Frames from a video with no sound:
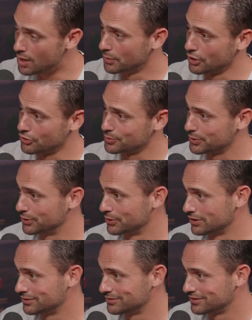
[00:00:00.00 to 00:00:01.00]
I'm an
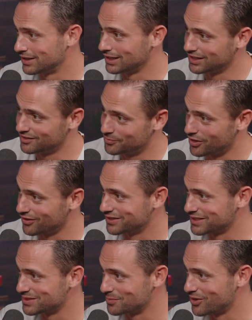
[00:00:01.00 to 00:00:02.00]
entrepreneur. I leave
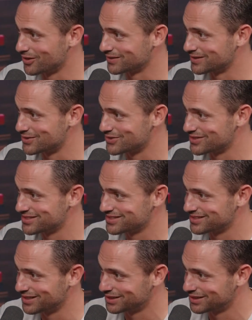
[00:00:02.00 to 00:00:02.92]
politics to politicians.